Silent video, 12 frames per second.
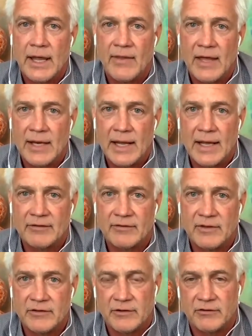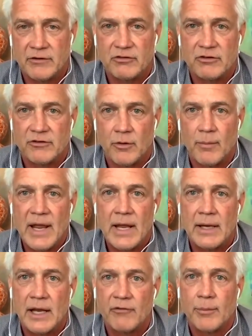And then as these decisions are
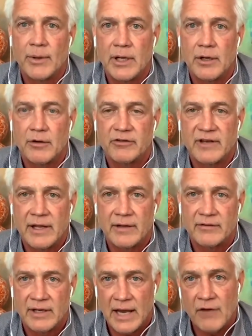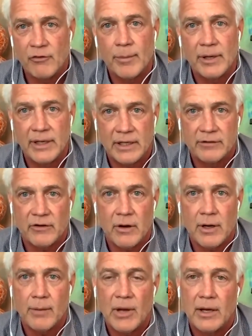made, everybody understands and everybody can
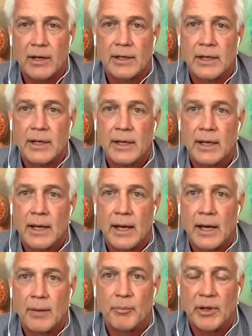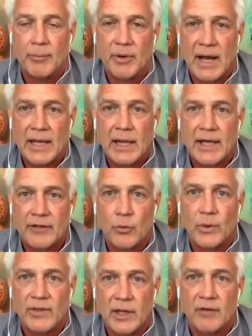talk about it. Uh, but but I like
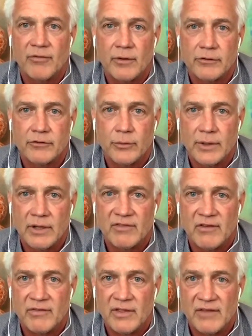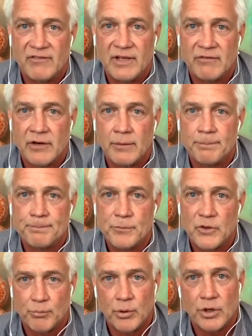the way the NFL is doing it. They've, they've given
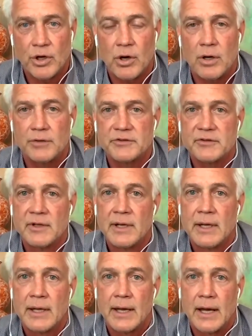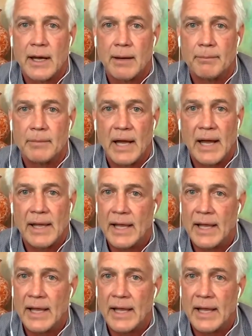them the protocols, um,